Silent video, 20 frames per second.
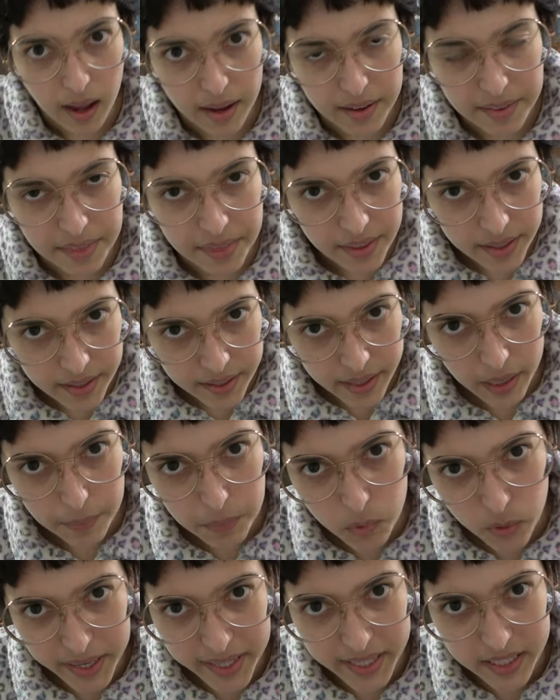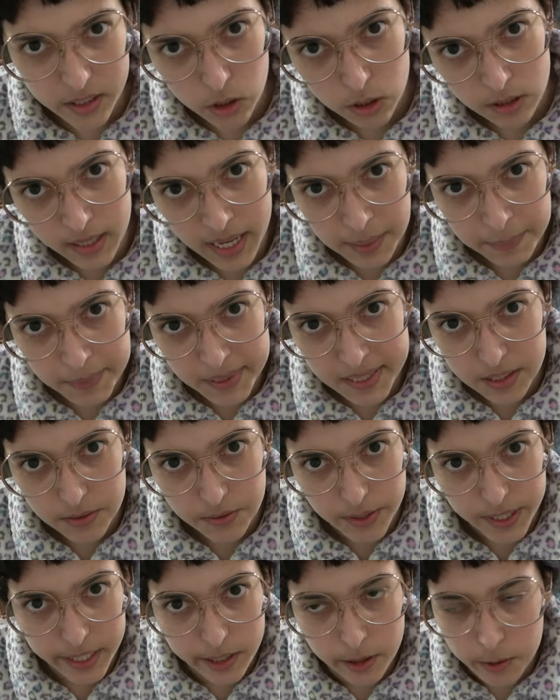I think I'm ready to name
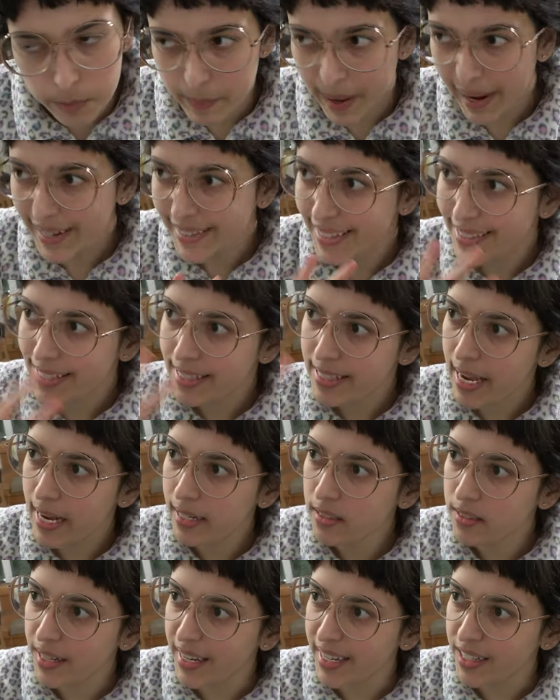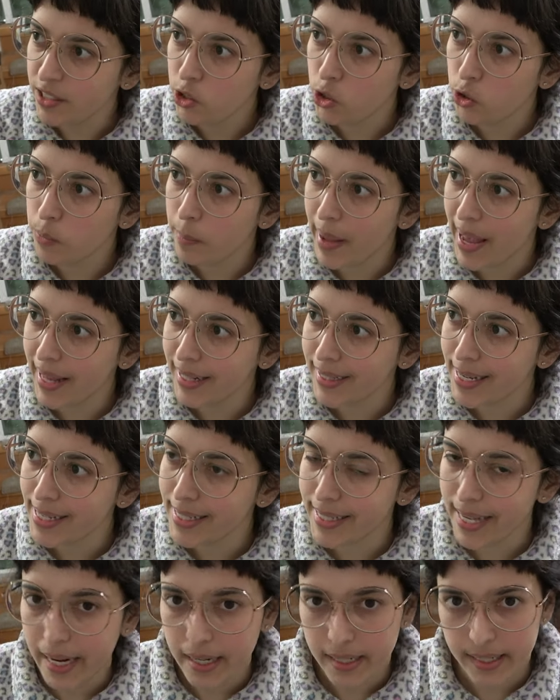this video My Descent into
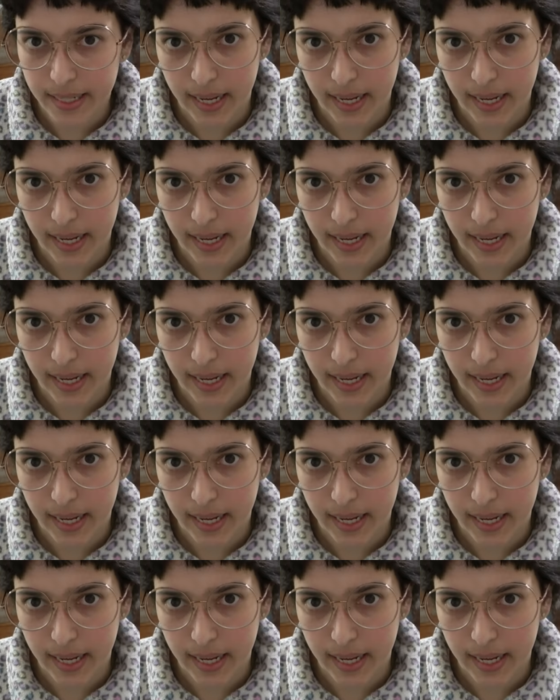Madness and